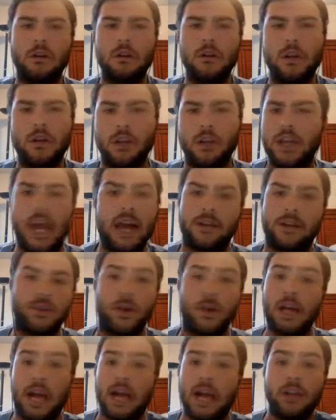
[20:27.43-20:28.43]
Yeah,
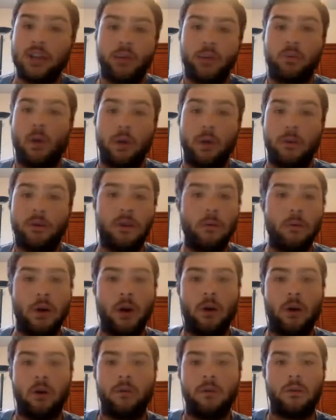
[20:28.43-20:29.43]
so I just won with
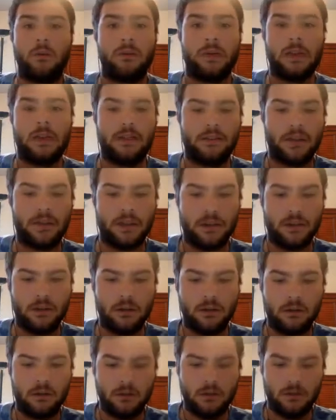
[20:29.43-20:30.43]
Komodo if I got that
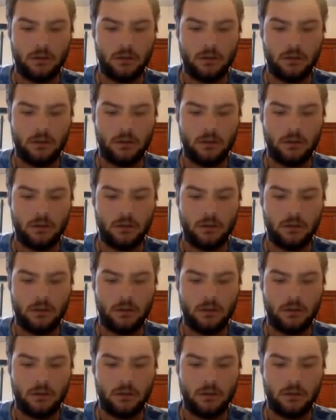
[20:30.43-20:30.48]
kill.